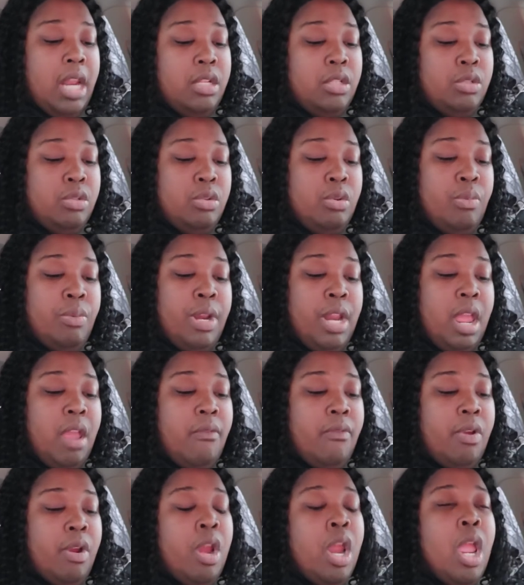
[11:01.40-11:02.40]
to do or
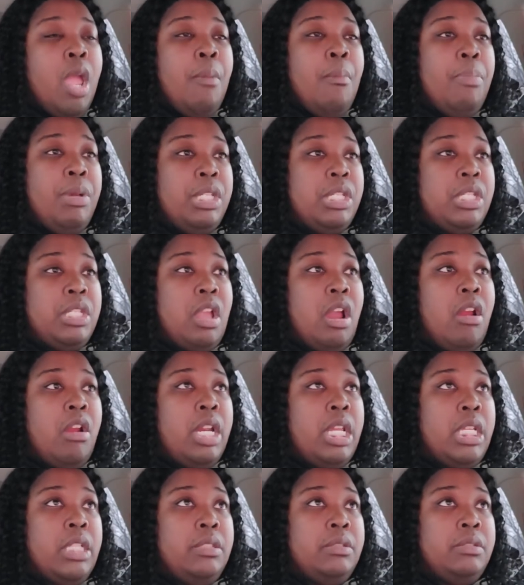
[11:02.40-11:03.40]
whatever. But
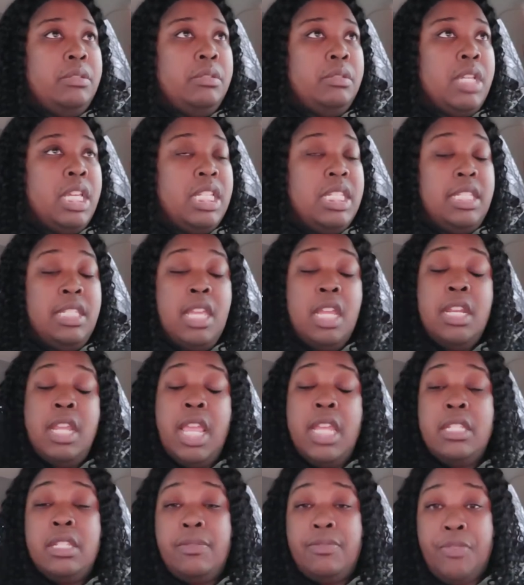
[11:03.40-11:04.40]
starting, because
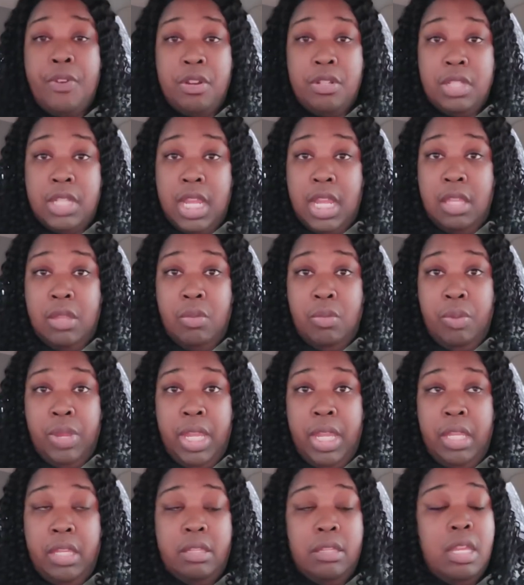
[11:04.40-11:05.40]
Sunday is the first day of the
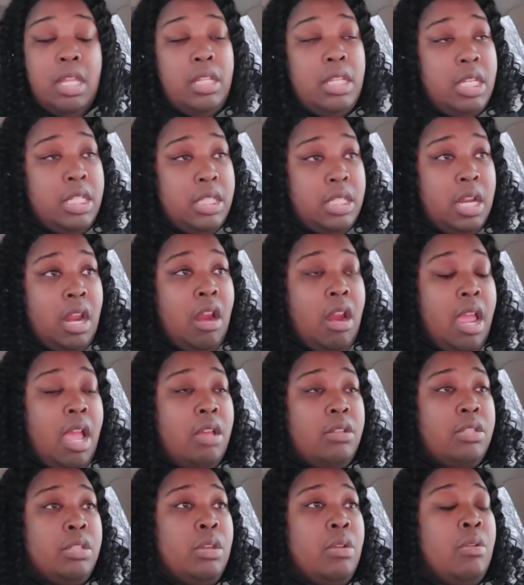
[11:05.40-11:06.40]
week, at least in our
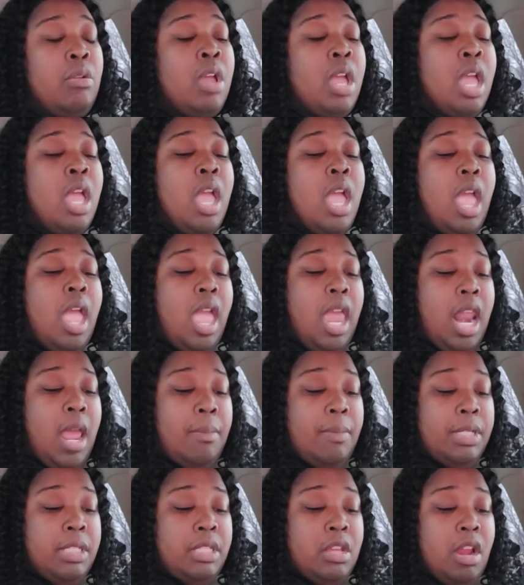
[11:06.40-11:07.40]
household. And
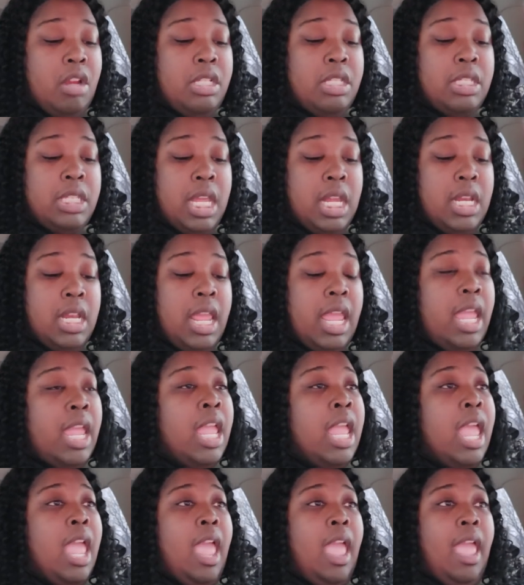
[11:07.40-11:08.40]
I'm going to start Sunday.
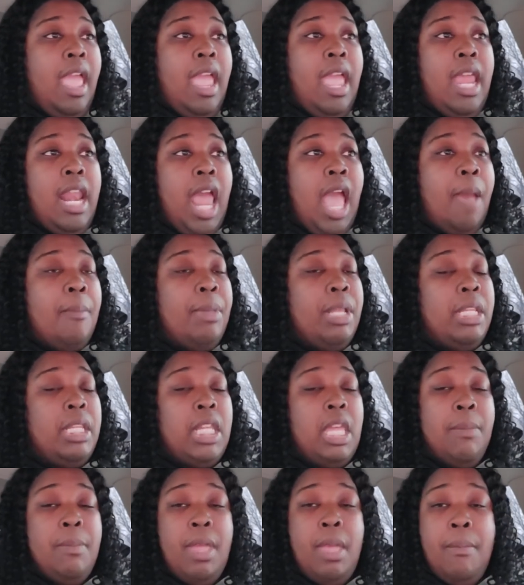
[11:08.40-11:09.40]
And I'm going to
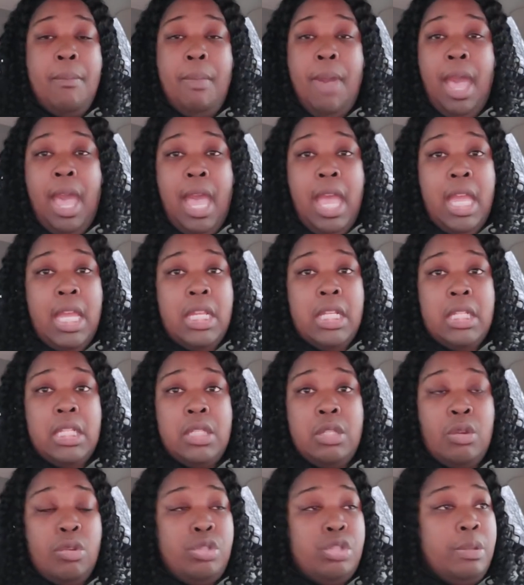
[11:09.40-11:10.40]
limit my
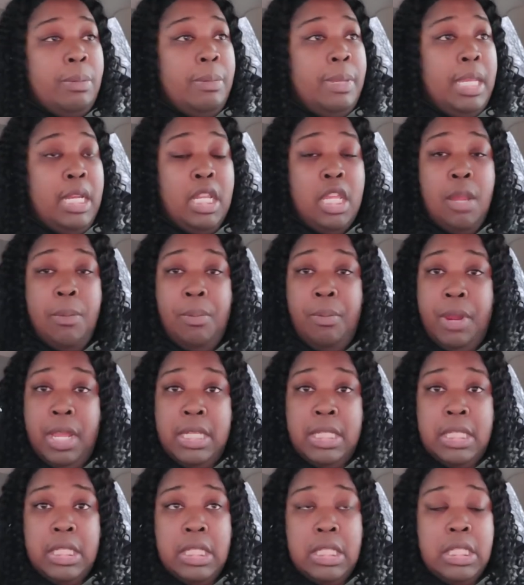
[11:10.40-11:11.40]
social media
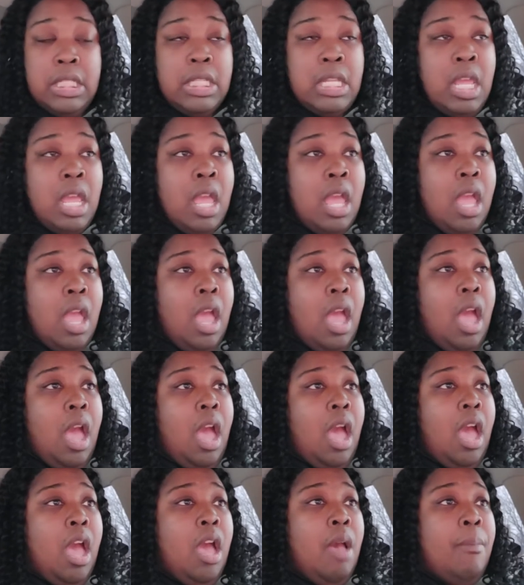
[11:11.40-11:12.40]
presence,
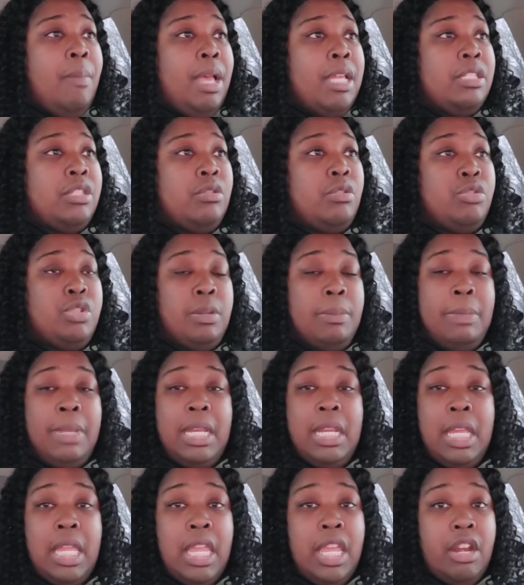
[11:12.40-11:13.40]
uh, my social
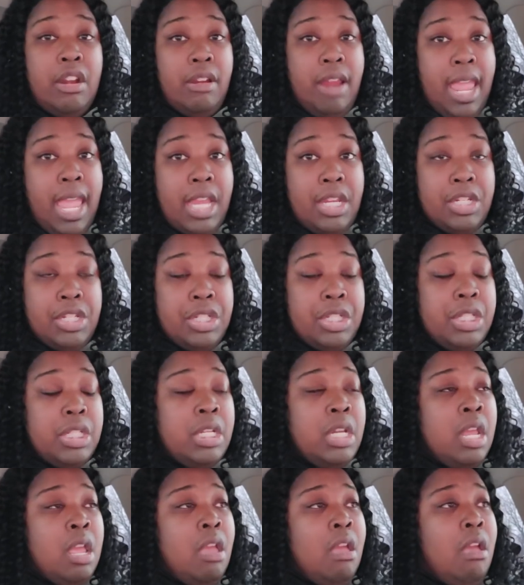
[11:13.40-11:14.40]
media
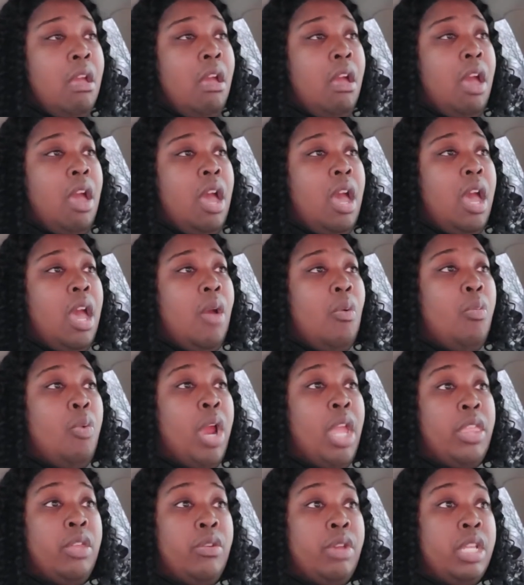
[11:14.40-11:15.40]
interaction, uh,
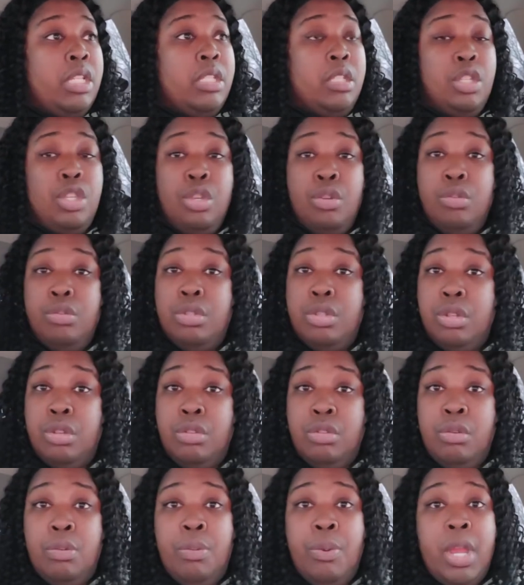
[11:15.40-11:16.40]
whether it's
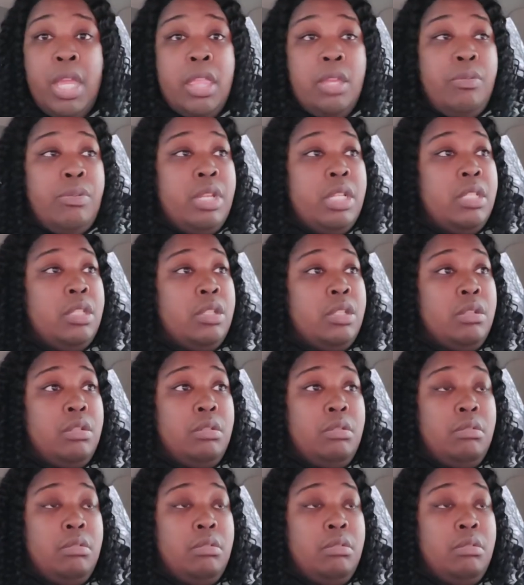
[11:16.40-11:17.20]
YouTube, whether it's